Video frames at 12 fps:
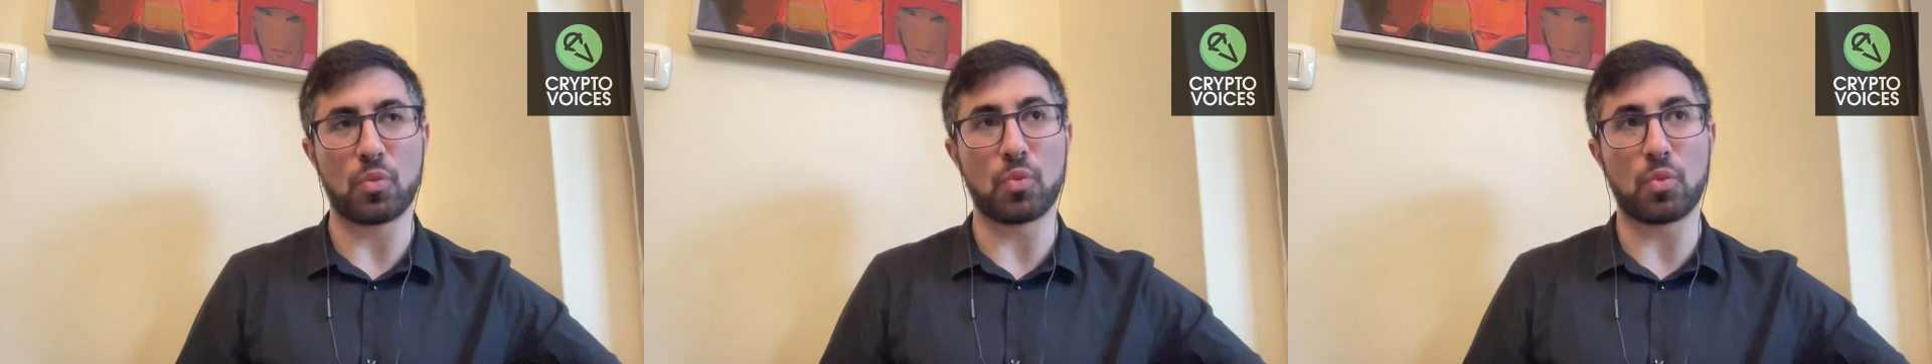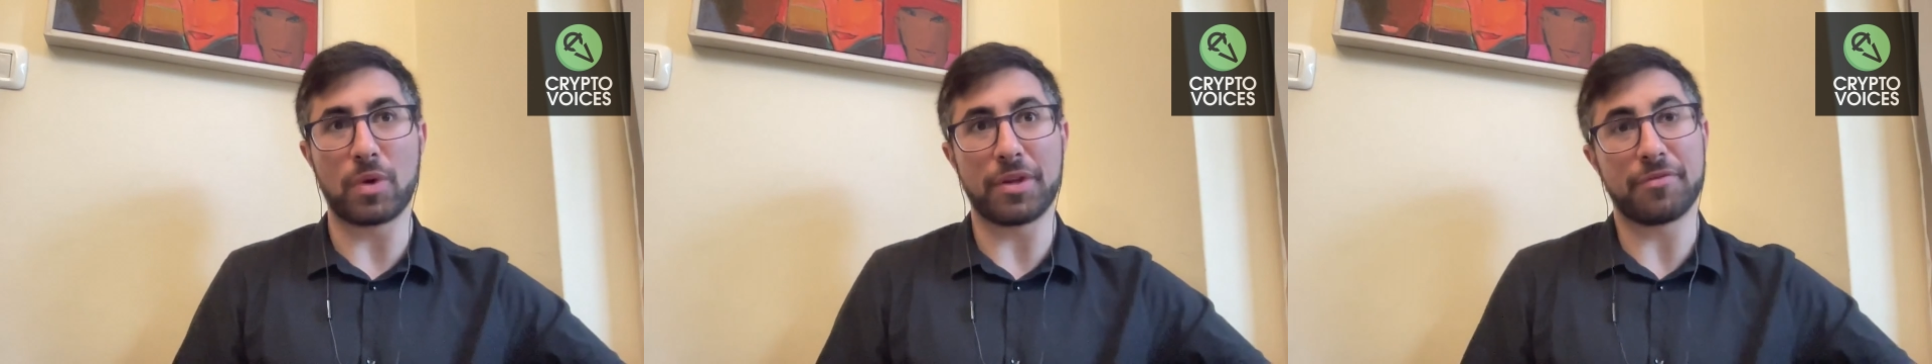
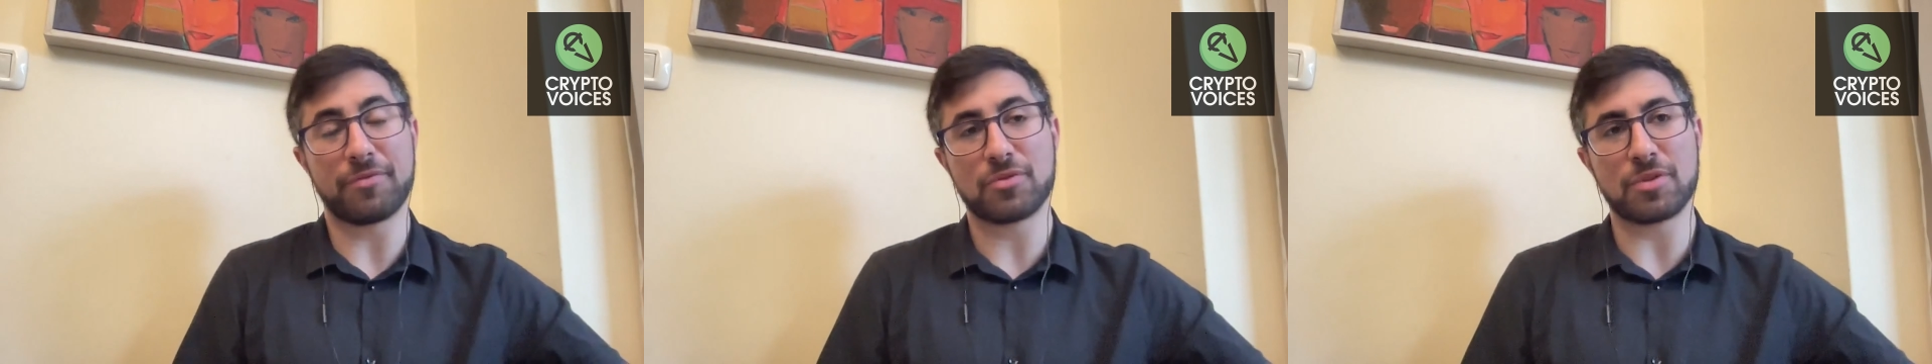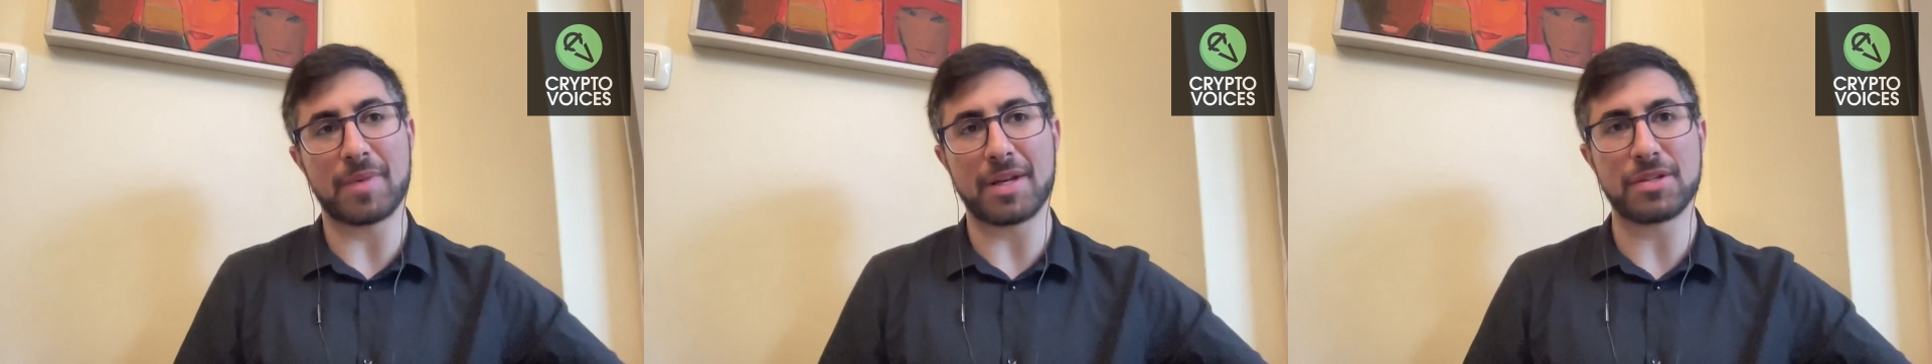We have
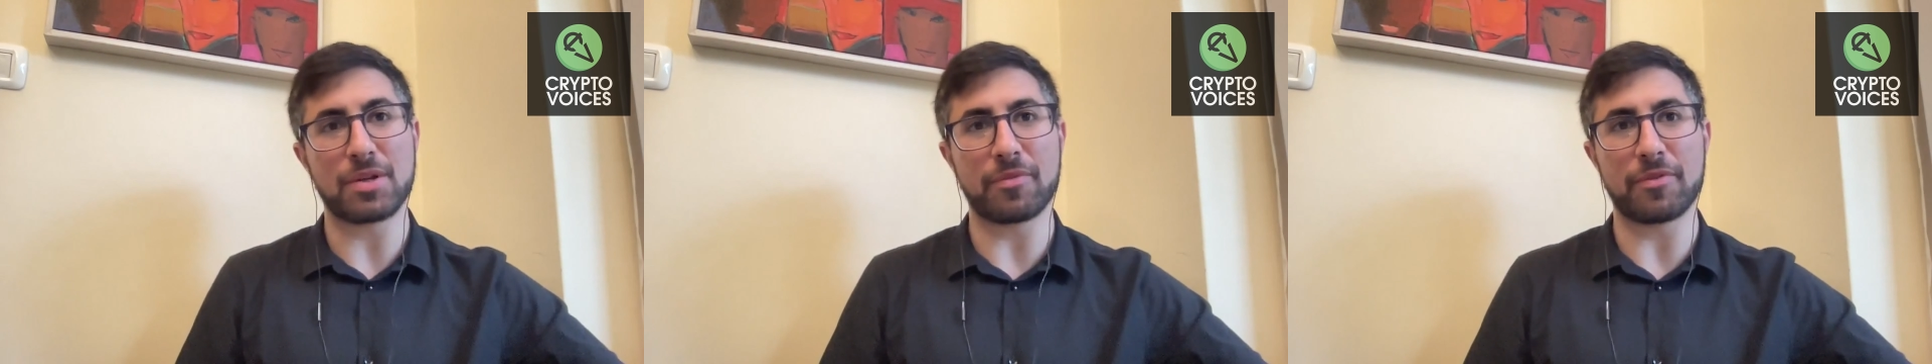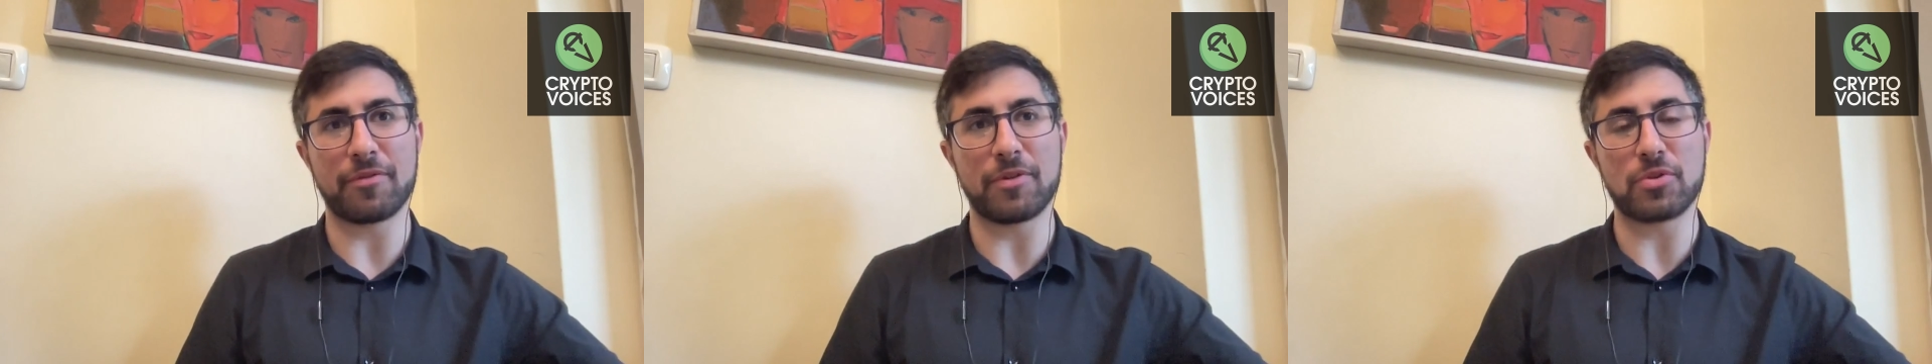tremendous hope
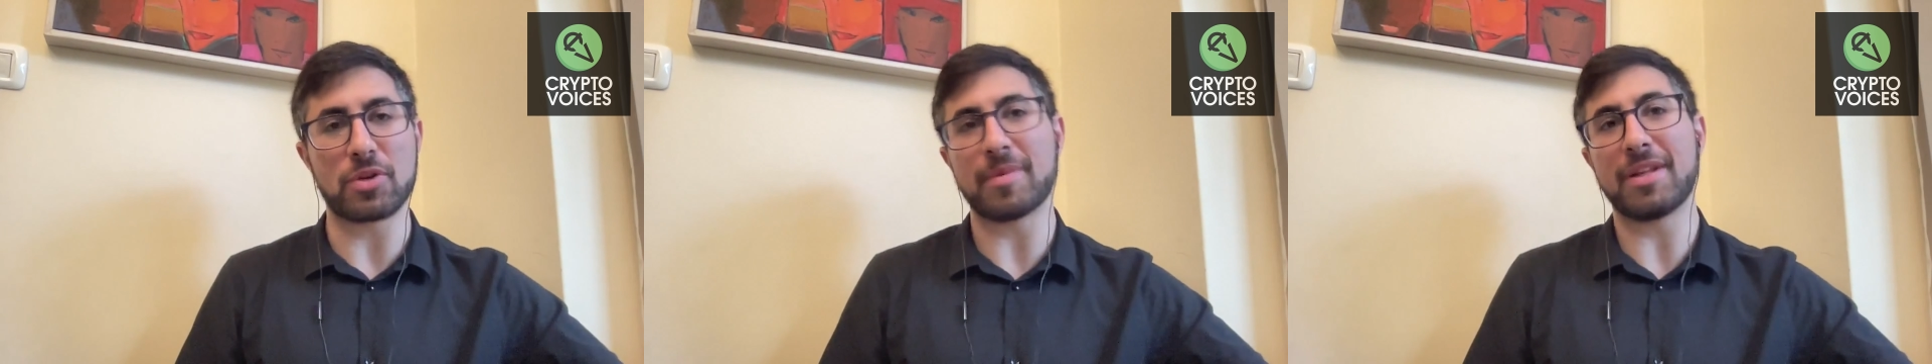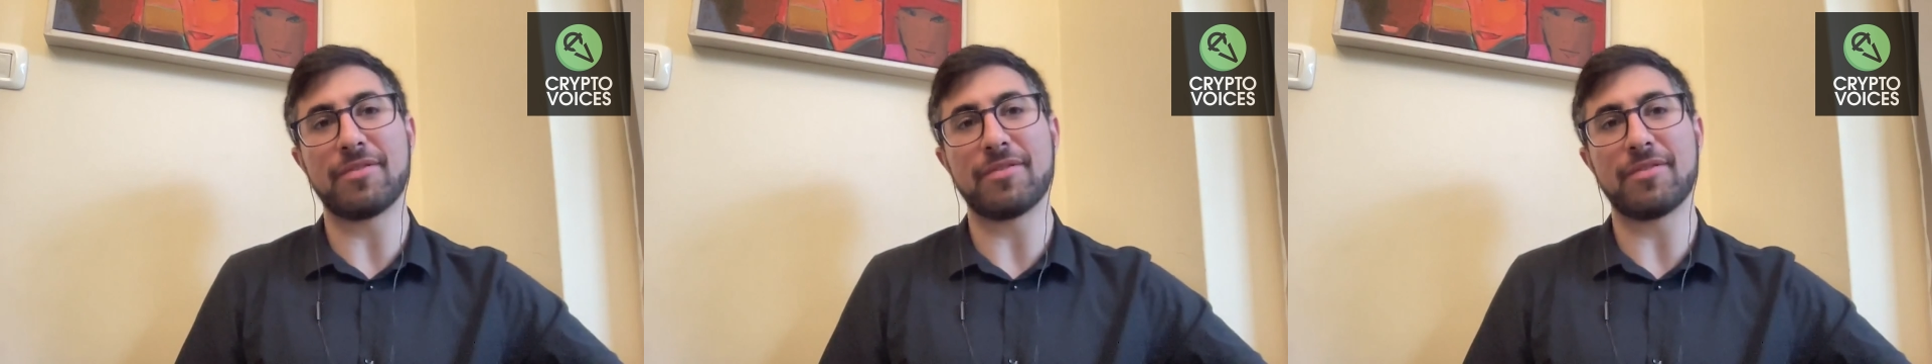for the future. I mean,